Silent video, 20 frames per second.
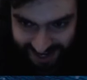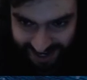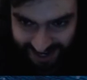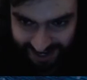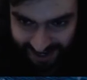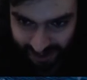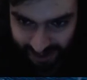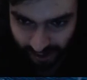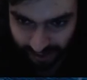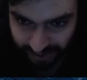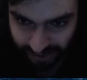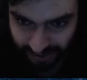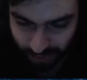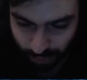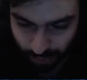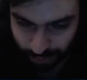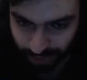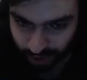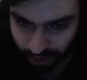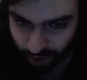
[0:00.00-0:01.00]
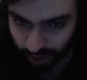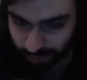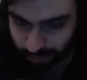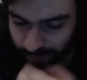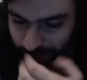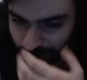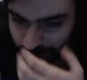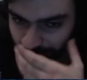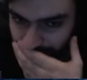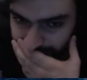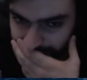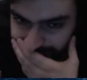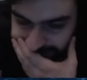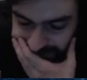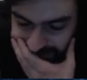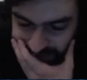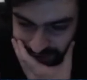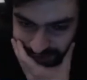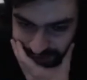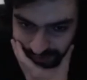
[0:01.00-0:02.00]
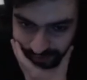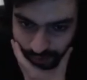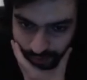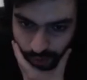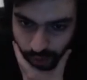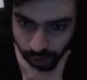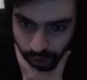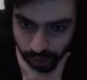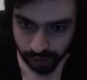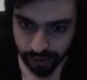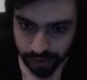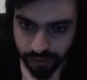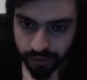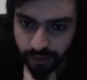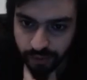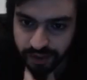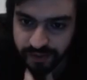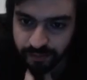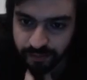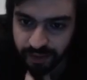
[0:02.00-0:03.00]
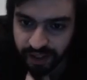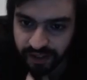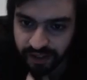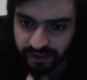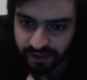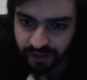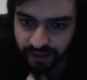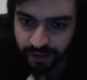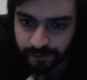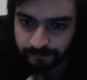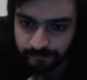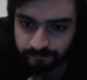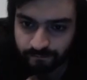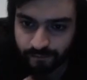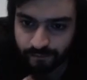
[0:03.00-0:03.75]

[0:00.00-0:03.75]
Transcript: Okay, so bishop g4 was played here.